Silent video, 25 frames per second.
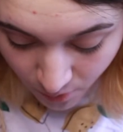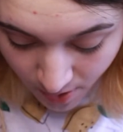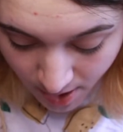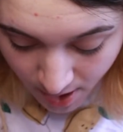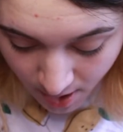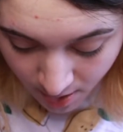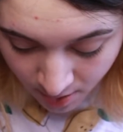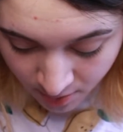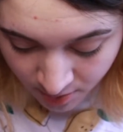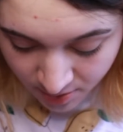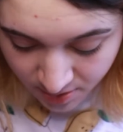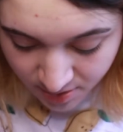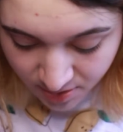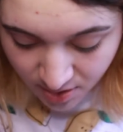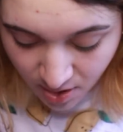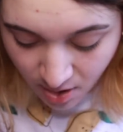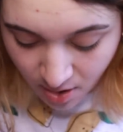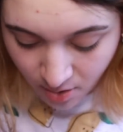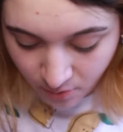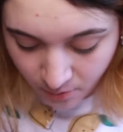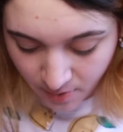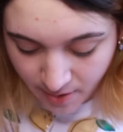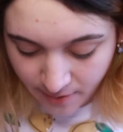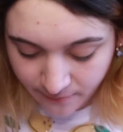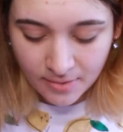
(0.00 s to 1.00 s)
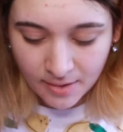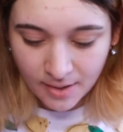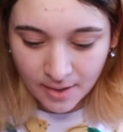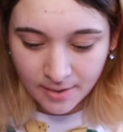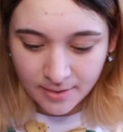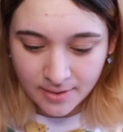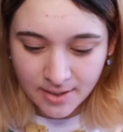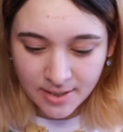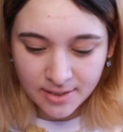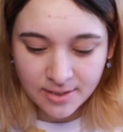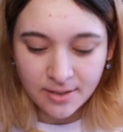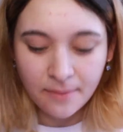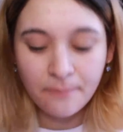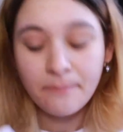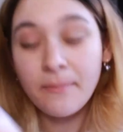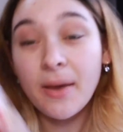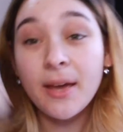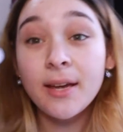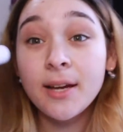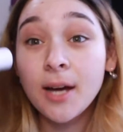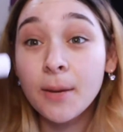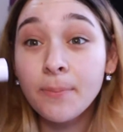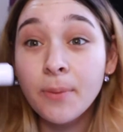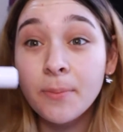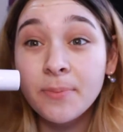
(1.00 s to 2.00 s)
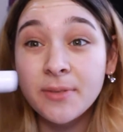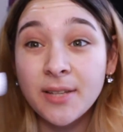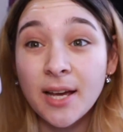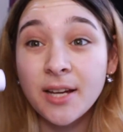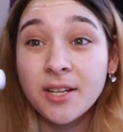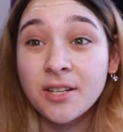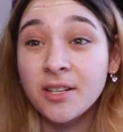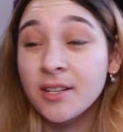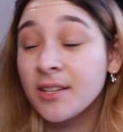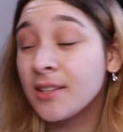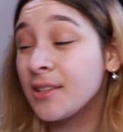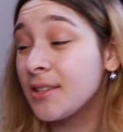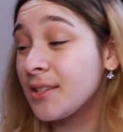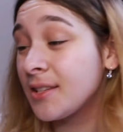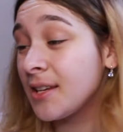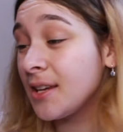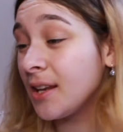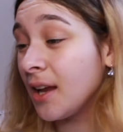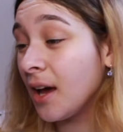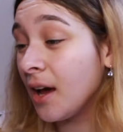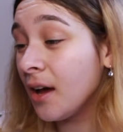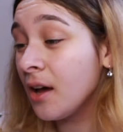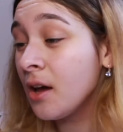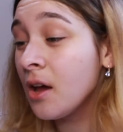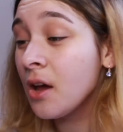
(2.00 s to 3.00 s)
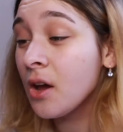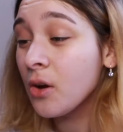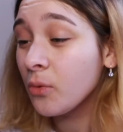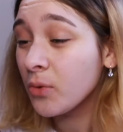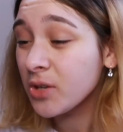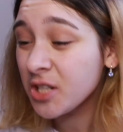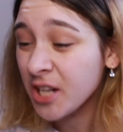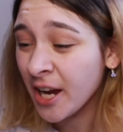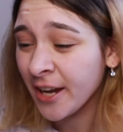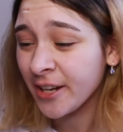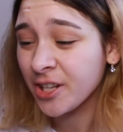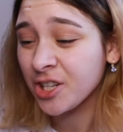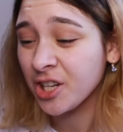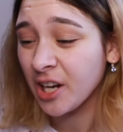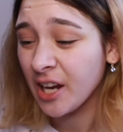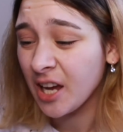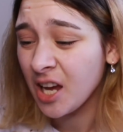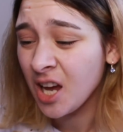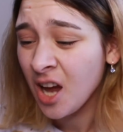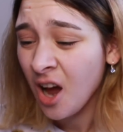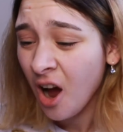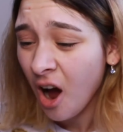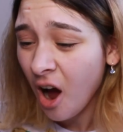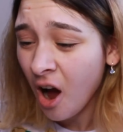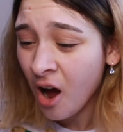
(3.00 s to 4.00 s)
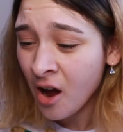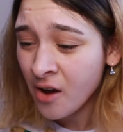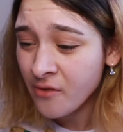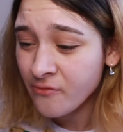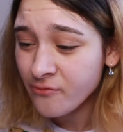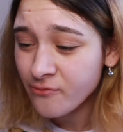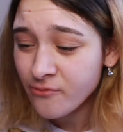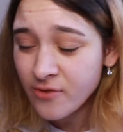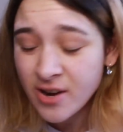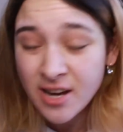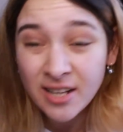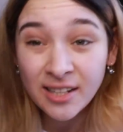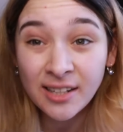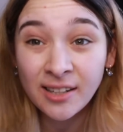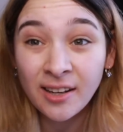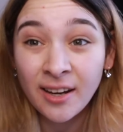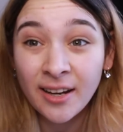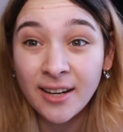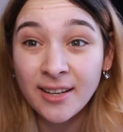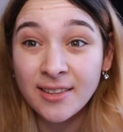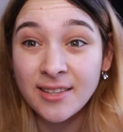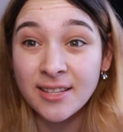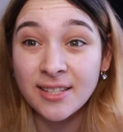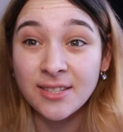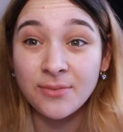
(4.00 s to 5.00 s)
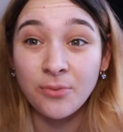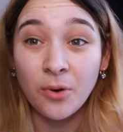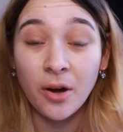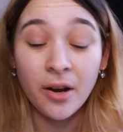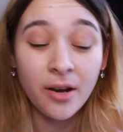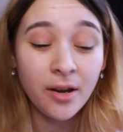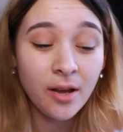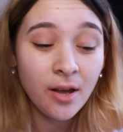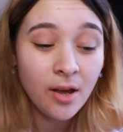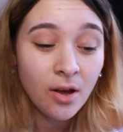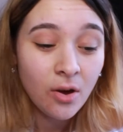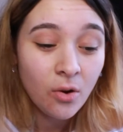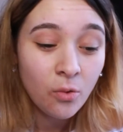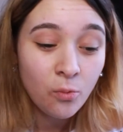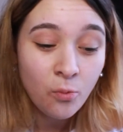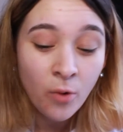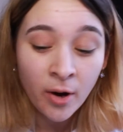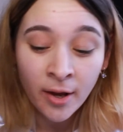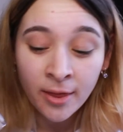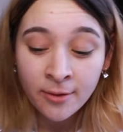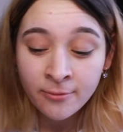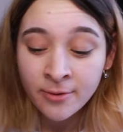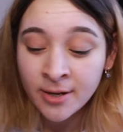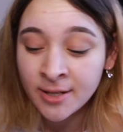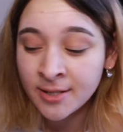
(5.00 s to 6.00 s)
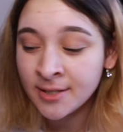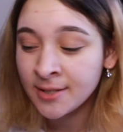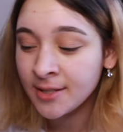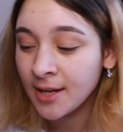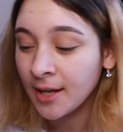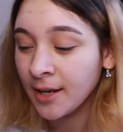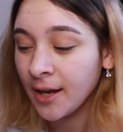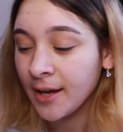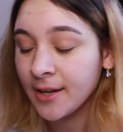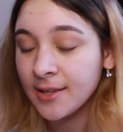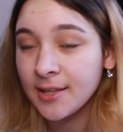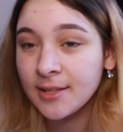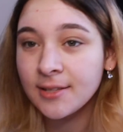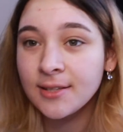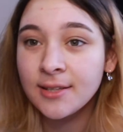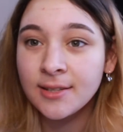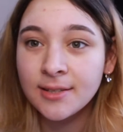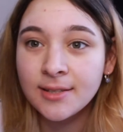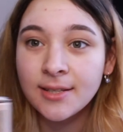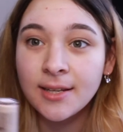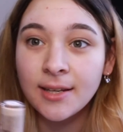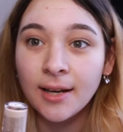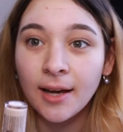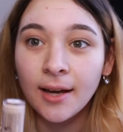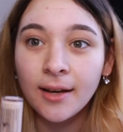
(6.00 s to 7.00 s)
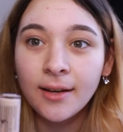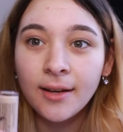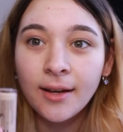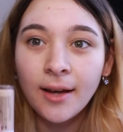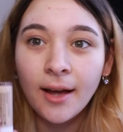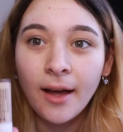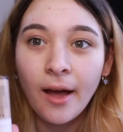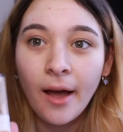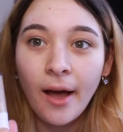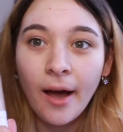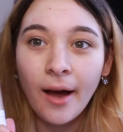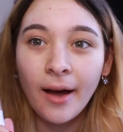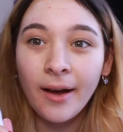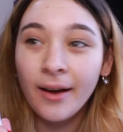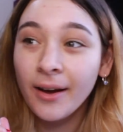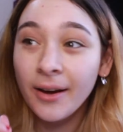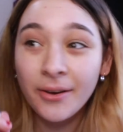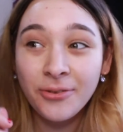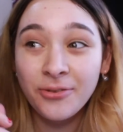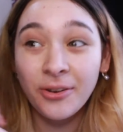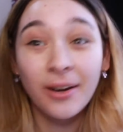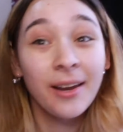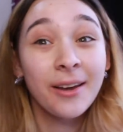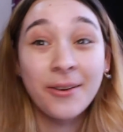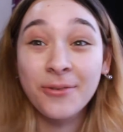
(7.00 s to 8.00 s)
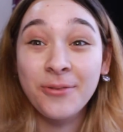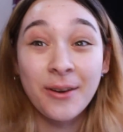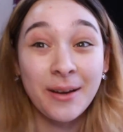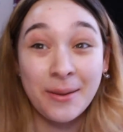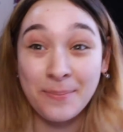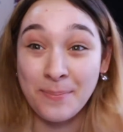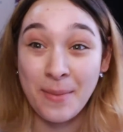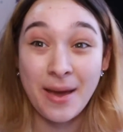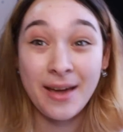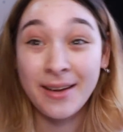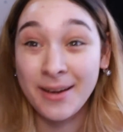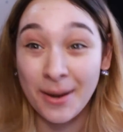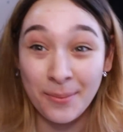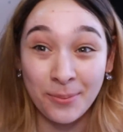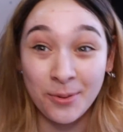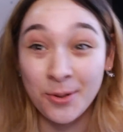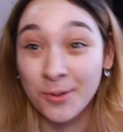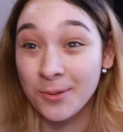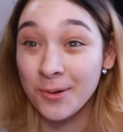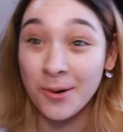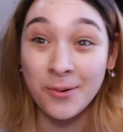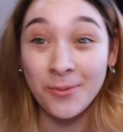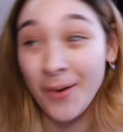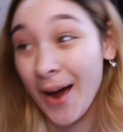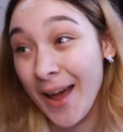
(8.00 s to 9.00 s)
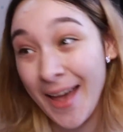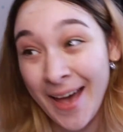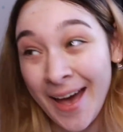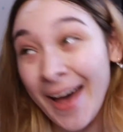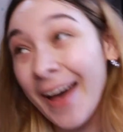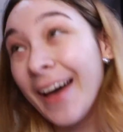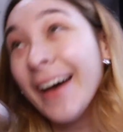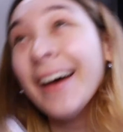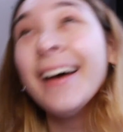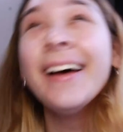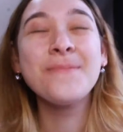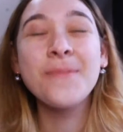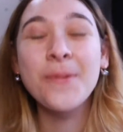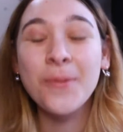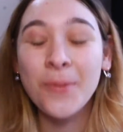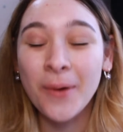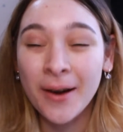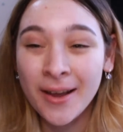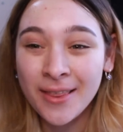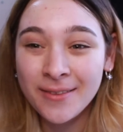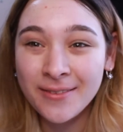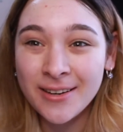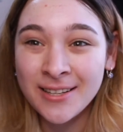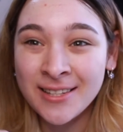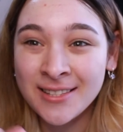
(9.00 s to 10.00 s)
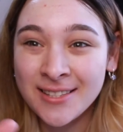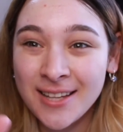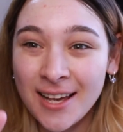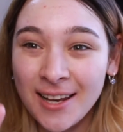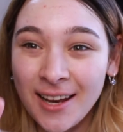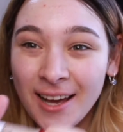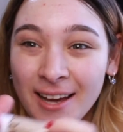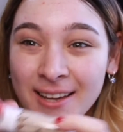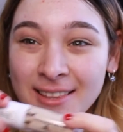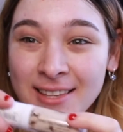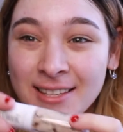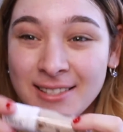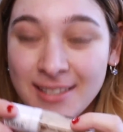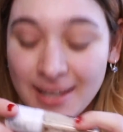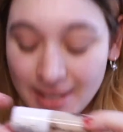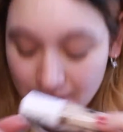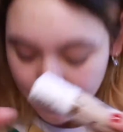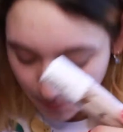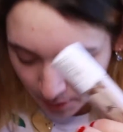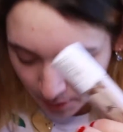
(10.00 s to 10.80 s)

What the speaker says: we're going to start with this Makeup Obsession Concealer, which actually, I really like this one. One of the reasons I like this concealer, I feel like a fucking makeup guru right here, but one of the reasons I like this is